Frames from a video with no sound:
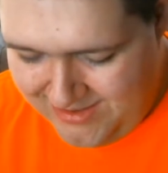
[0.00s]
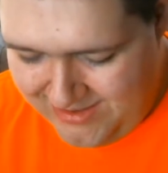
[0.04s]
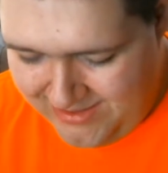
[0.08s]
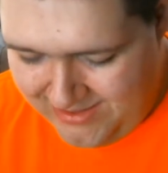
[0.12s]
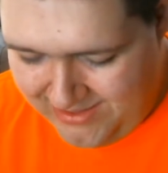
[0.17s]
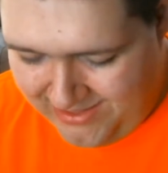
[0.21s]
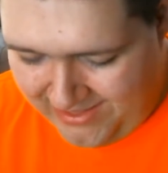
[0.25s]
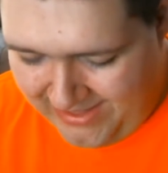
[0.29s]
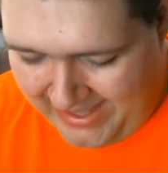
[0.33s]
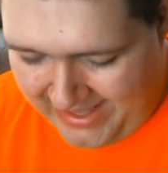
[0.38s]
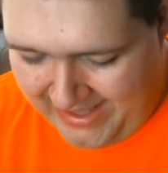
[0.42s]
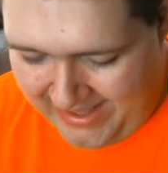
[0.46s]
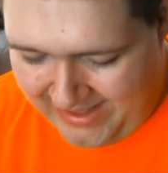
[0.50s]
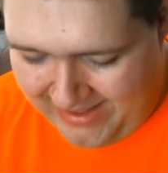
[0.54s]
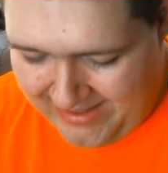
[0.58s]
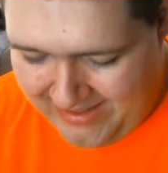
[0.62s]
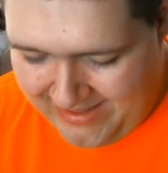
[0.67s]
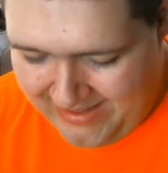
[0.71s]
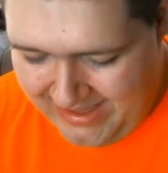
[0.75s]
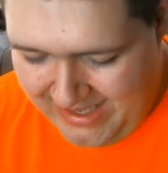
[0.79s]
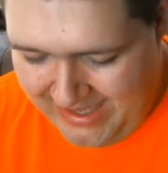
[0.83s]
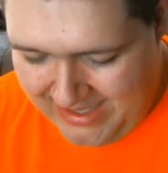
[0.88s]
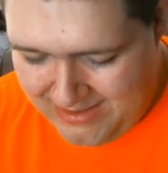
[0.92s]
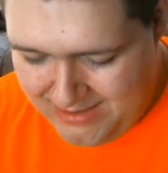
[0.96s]

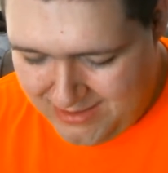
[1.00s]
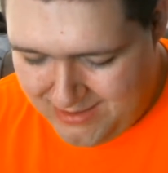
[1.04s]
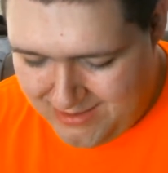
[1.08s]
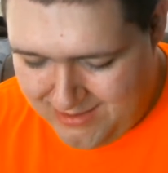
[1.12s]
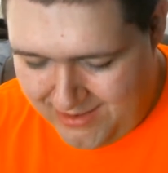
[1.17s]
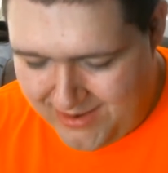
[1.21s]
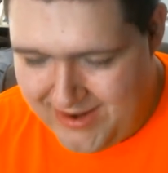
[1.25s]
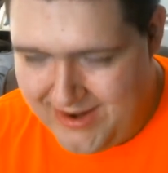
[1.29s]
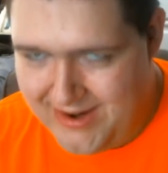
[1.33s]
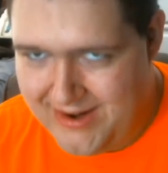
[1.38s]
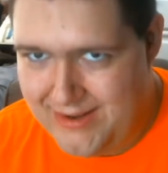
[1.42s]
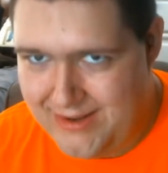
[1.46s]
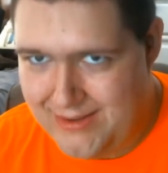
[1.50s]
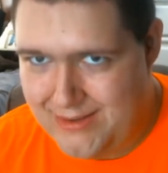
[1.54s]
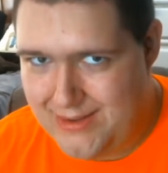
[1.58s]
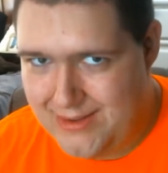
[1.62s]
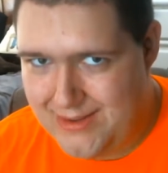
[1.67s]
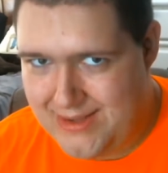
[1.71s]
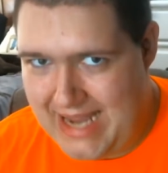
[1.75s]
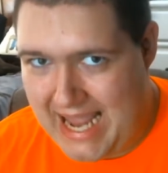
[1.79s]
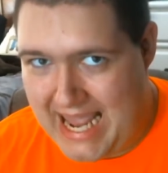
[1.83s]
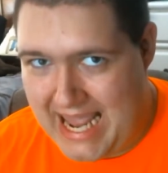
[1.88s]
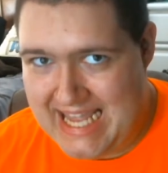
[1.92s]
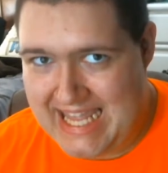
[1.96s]
It started
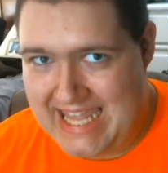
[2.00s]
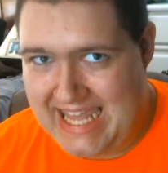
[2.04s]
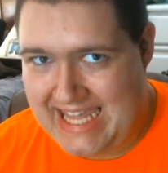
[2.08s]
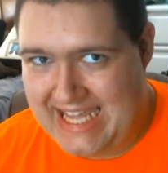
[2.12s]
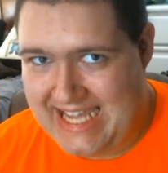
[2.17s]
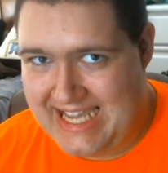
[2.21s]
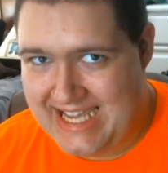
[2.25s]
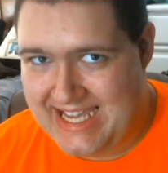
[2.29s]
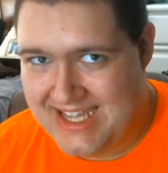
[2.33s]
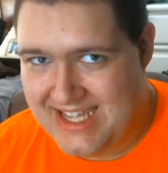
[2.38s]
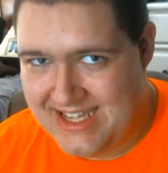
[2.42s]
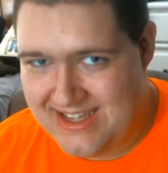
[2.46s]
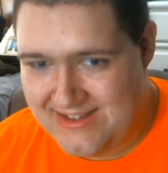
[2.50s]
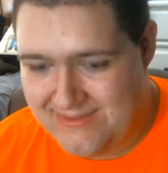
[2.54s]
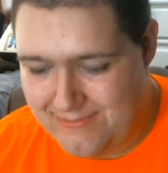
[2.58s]
stacking